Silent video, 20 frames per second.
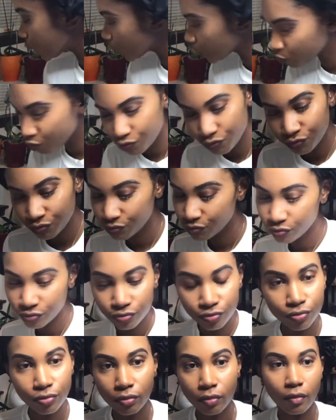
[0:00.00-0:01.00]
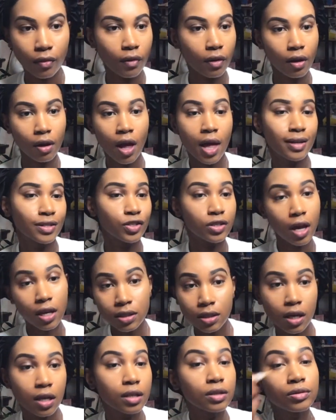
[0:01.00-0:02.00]
Girl Pro Concealer in the
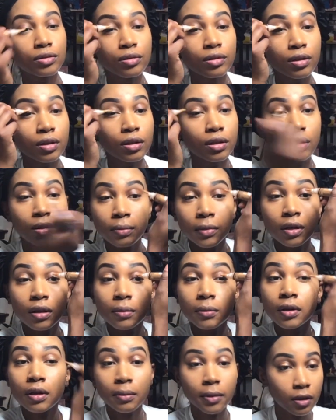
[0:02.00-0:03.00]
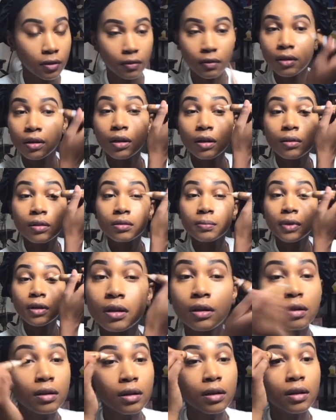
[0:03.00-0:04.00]
color Warm Honey.
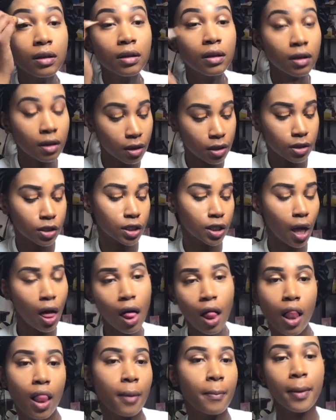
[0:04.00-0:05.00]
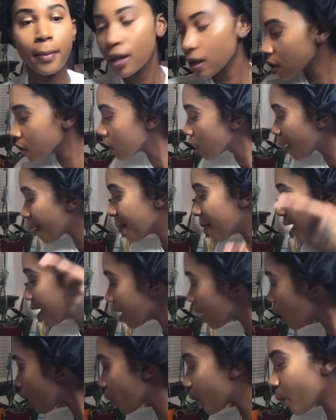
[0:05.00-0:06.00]
And then I'm going to go in with my
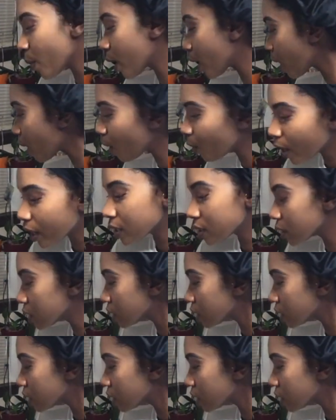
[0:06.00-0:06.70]
Juvia's Place